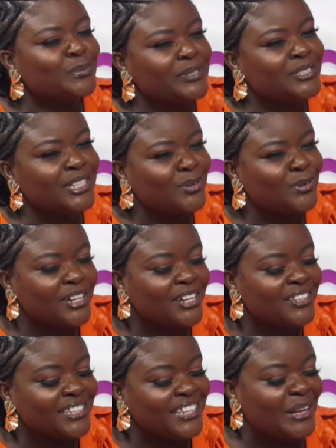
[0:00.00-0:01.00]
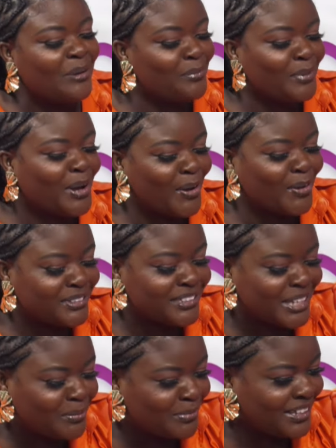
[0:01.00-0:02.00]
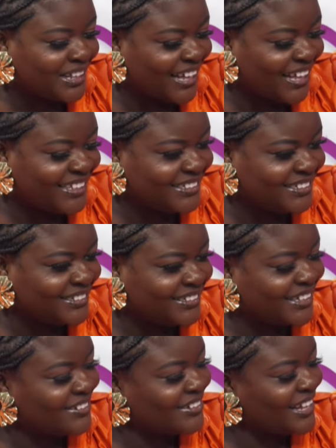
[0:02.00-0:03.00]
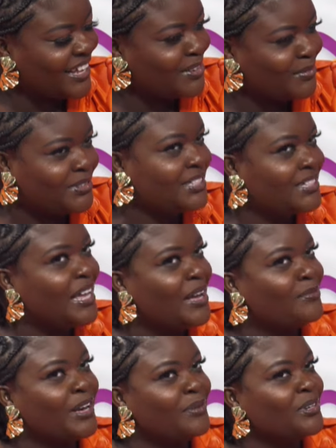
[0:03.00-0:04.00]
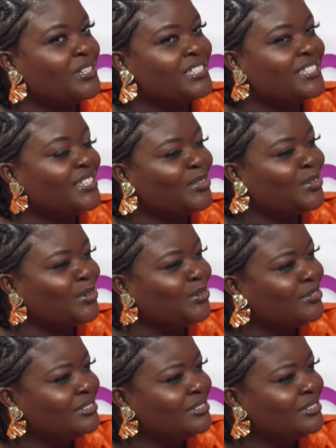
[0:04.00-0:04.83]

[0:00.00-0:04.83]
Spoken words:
spectacular thing about them that you kind of like? Is it their vibrancy or?